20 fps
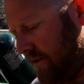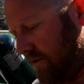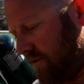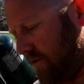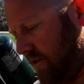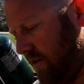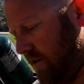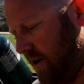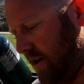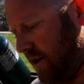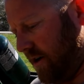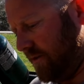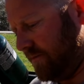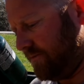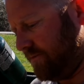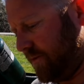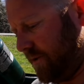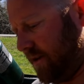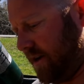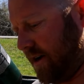So, uh,
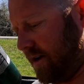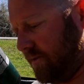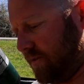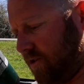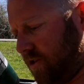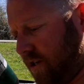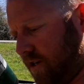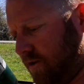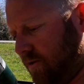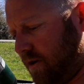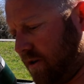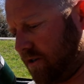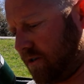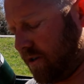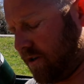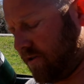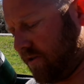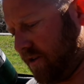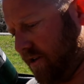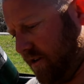but yeah, I've been trying to watch
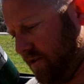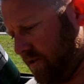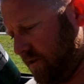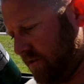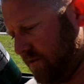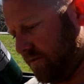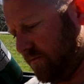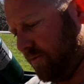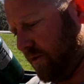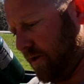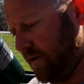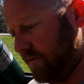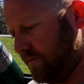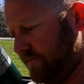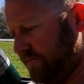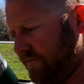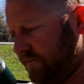the ingredients, but